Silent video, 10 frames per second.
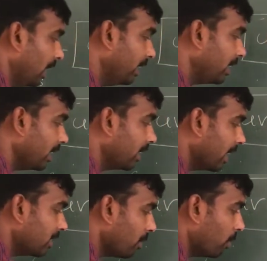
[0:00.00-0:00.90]

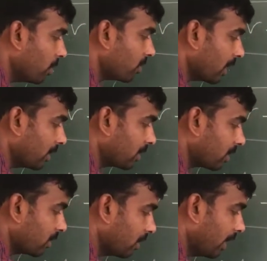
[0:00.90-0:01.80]
integrate the both sides.
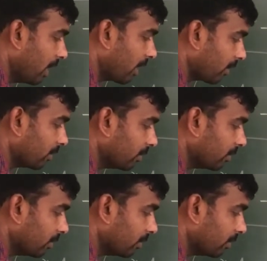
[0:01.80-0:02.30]
Here,